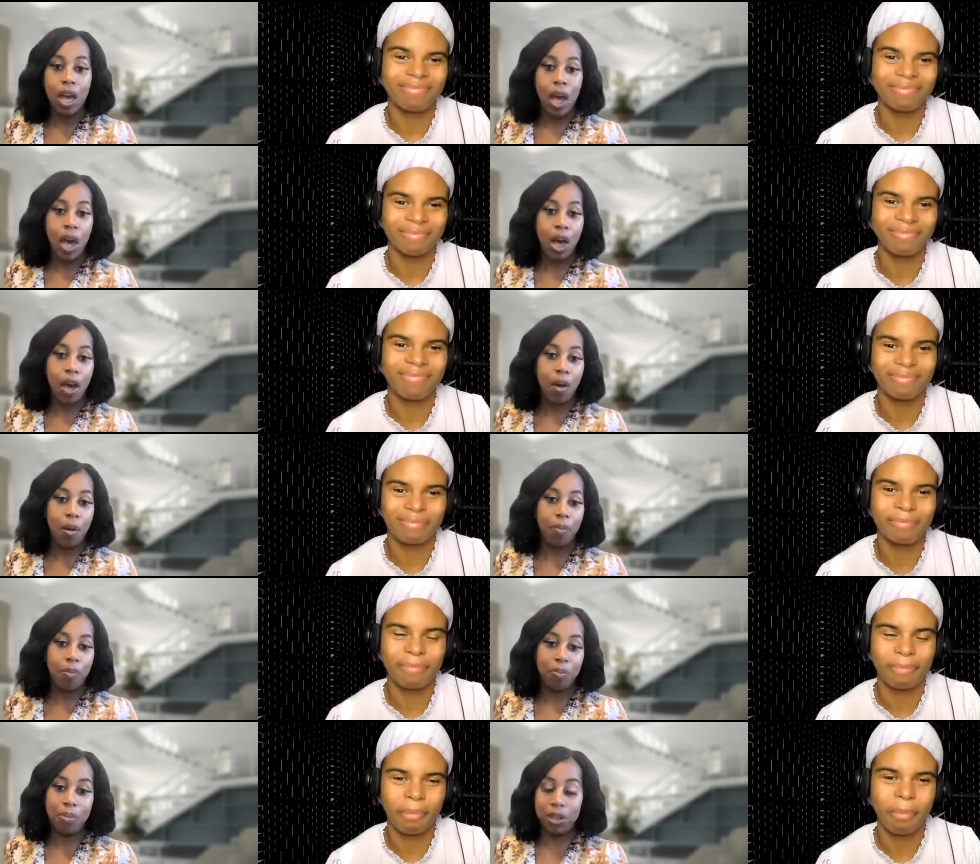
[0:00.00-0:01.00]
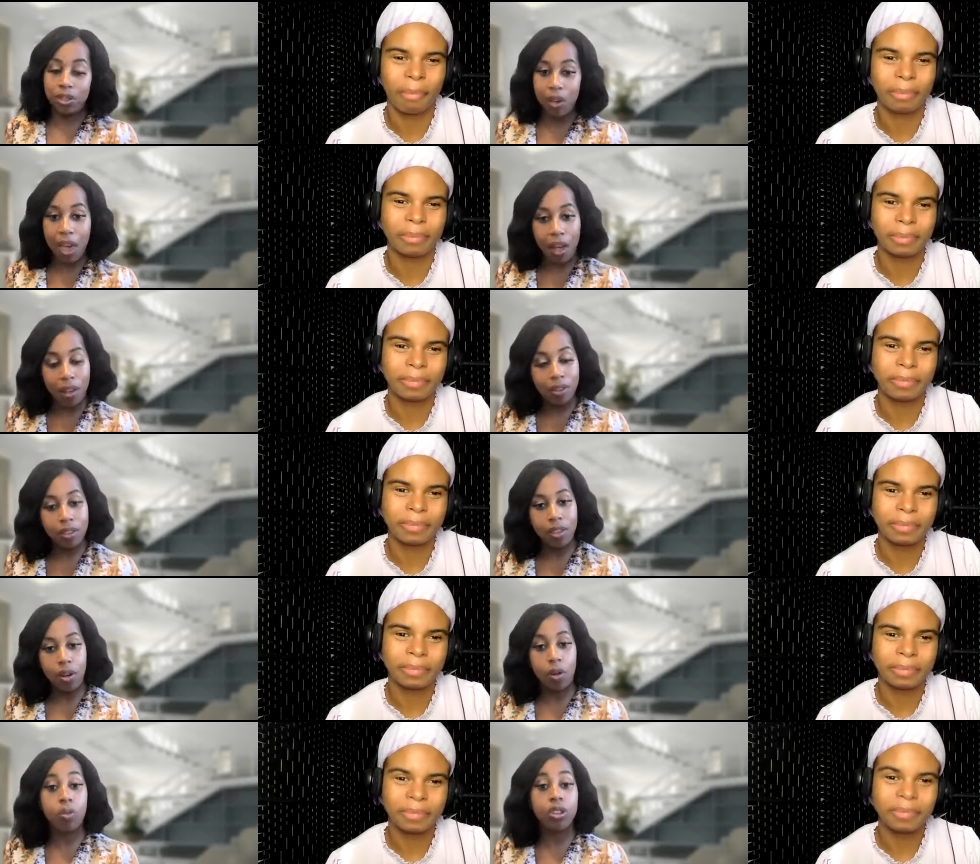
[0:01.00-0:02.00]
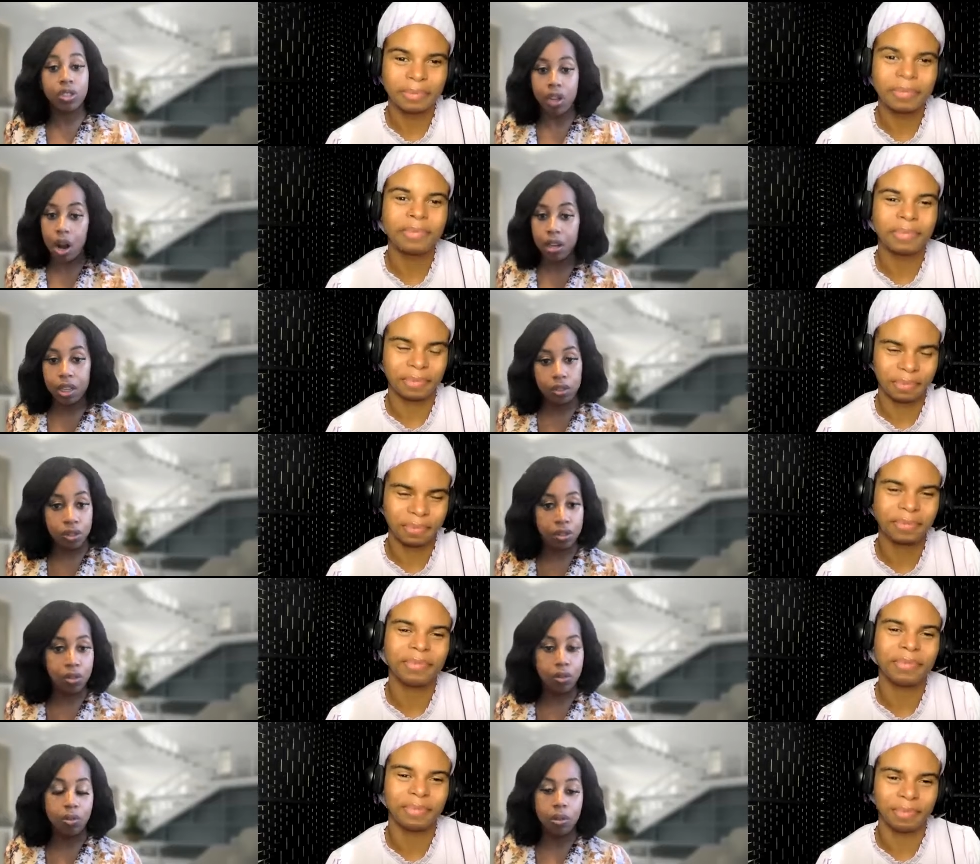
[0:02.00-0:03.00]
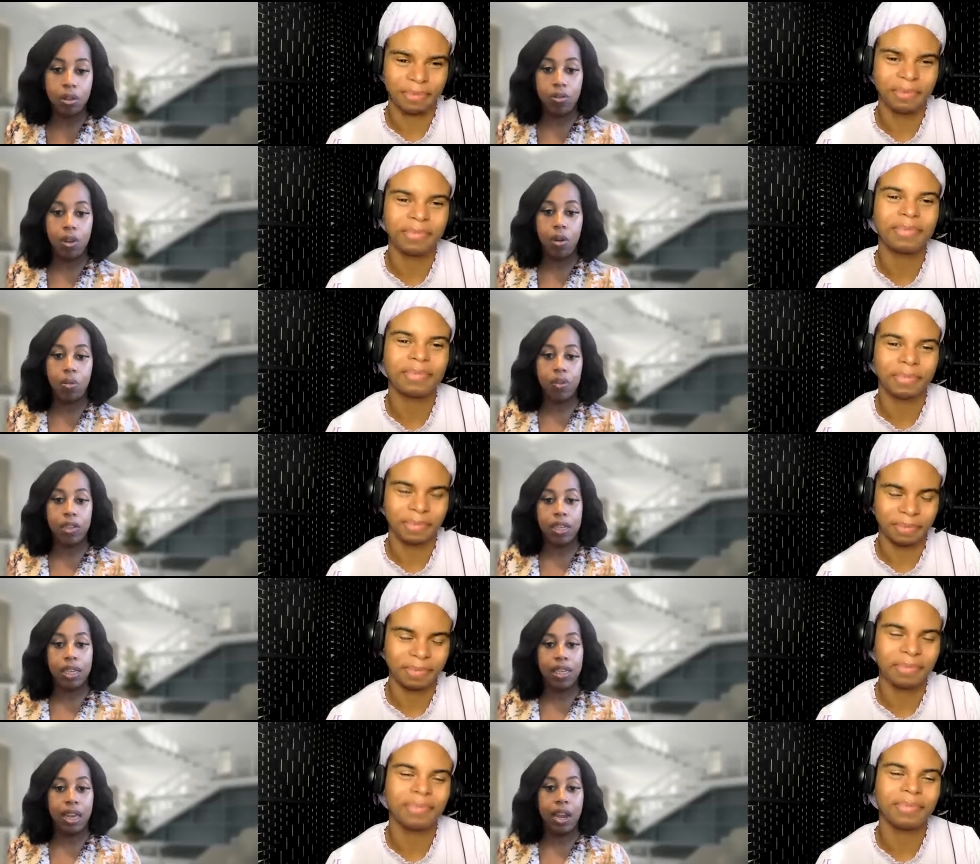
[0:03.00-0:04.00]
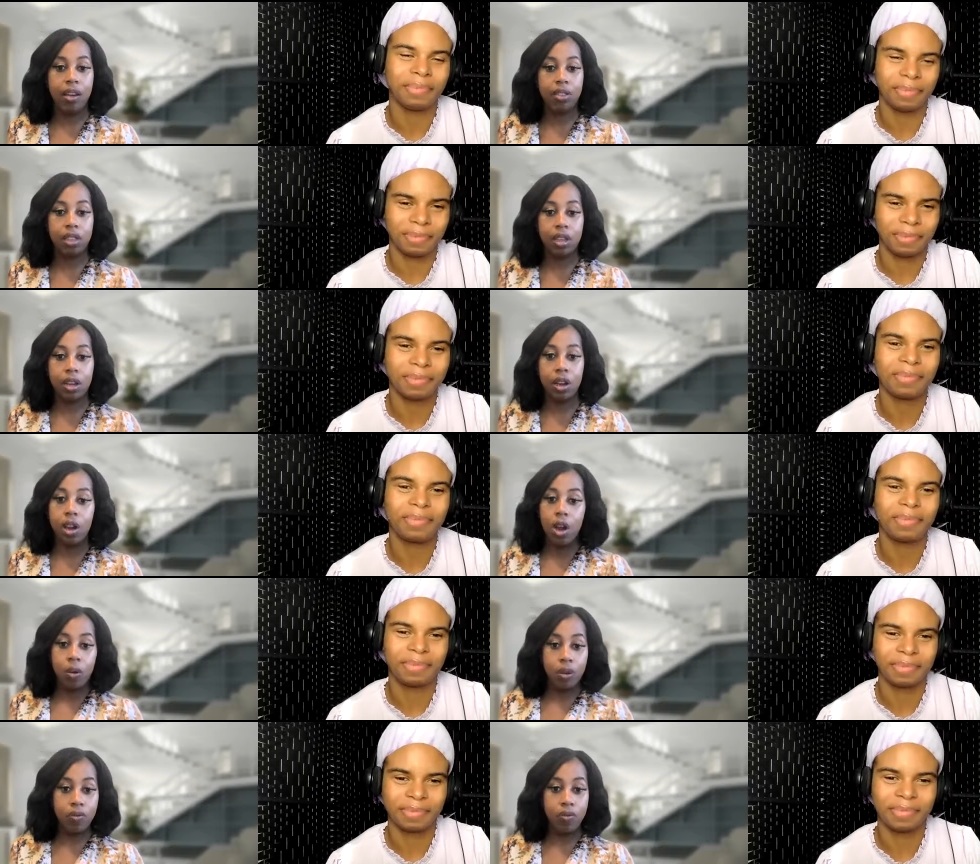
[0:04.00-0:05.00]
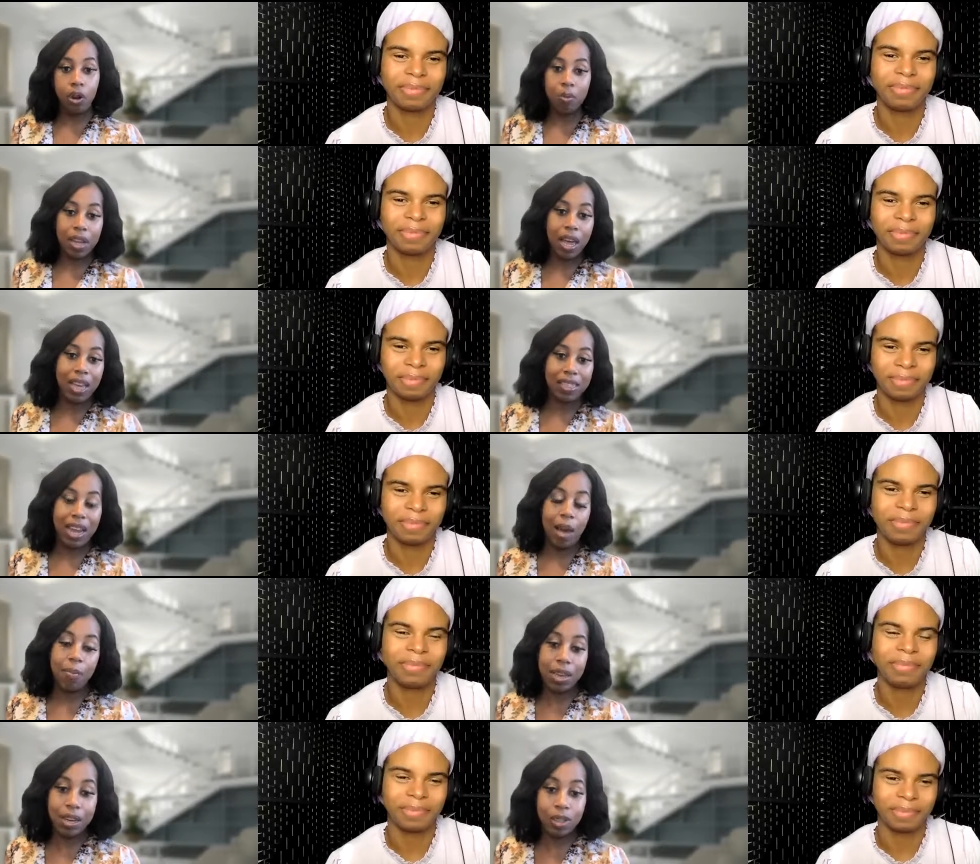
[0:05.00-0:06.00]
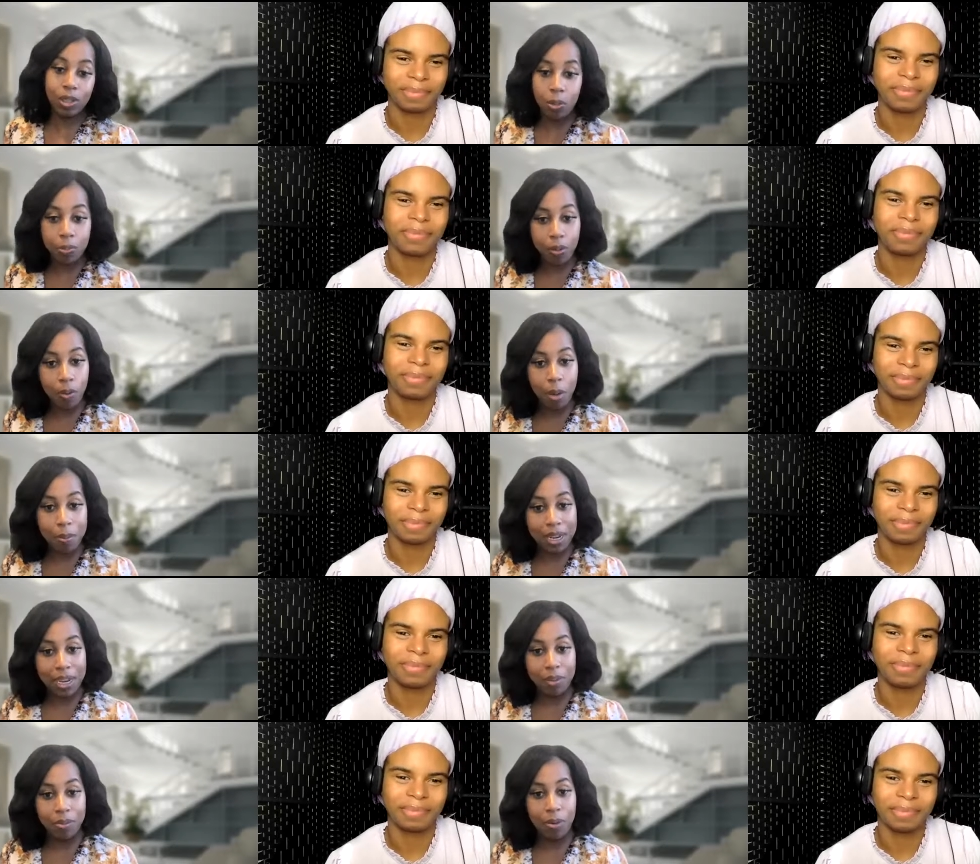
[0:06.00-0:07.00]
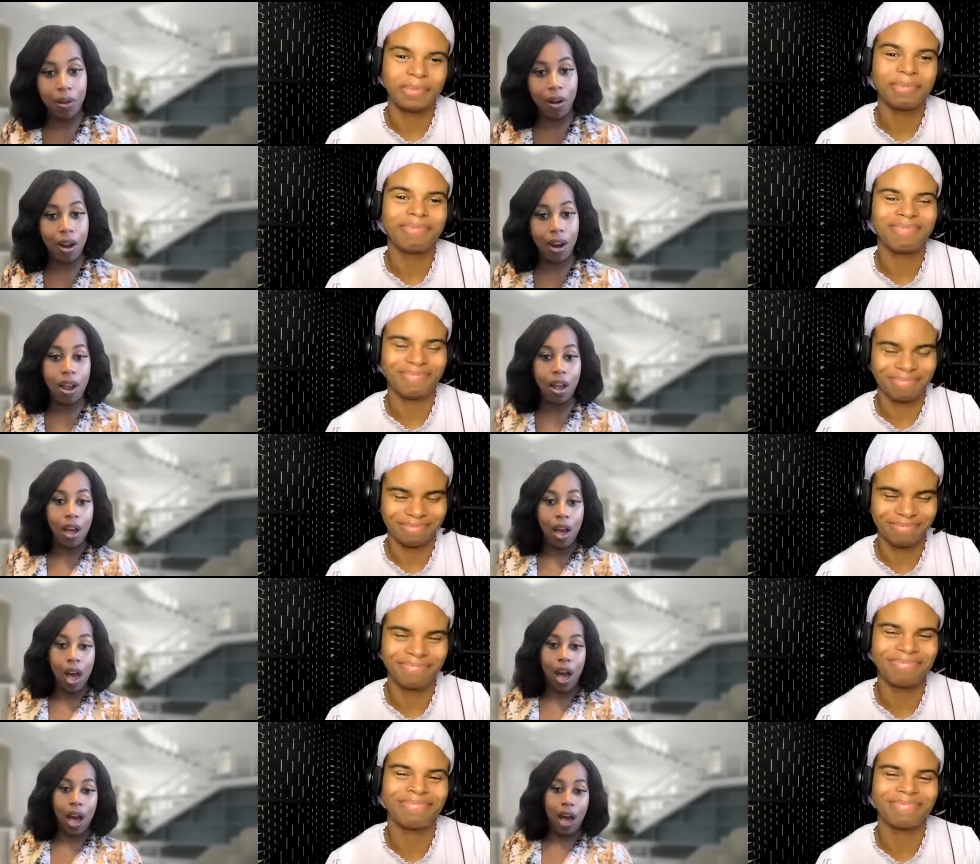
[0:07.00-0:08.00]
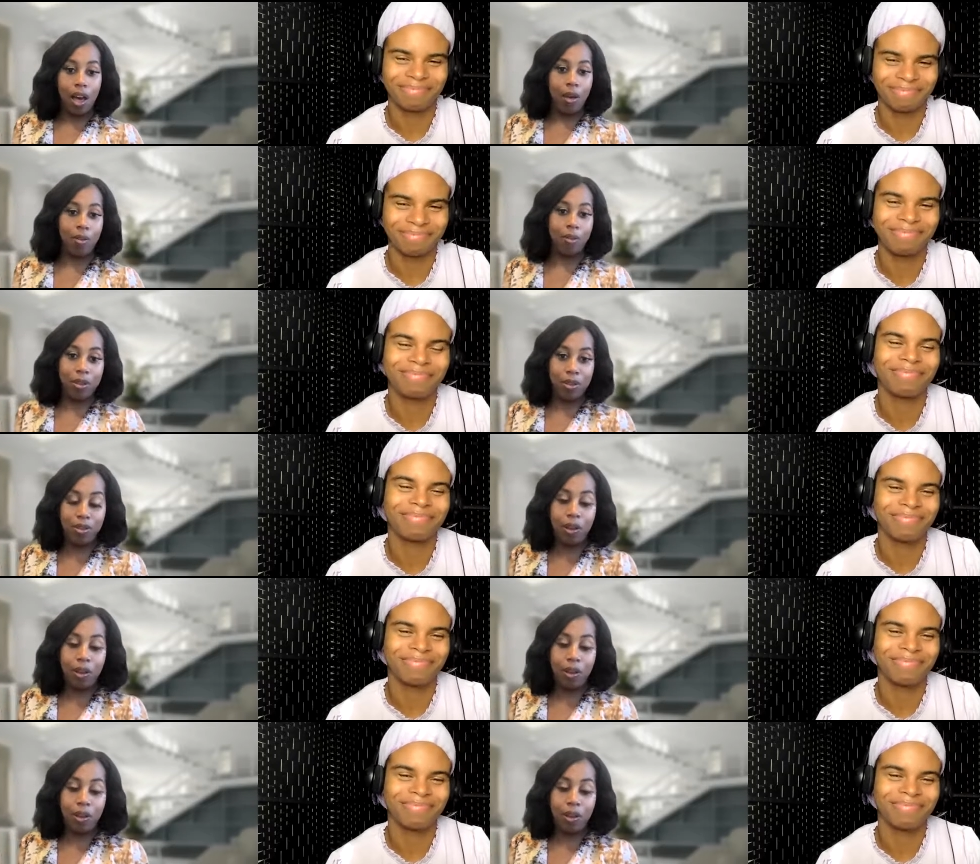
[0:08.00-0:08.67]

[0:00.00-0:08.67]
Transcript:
Speaker 1: um, mental health, or we're starting to, you know, really get that out there. We've normalized not being a superwoman anymore. Uh, you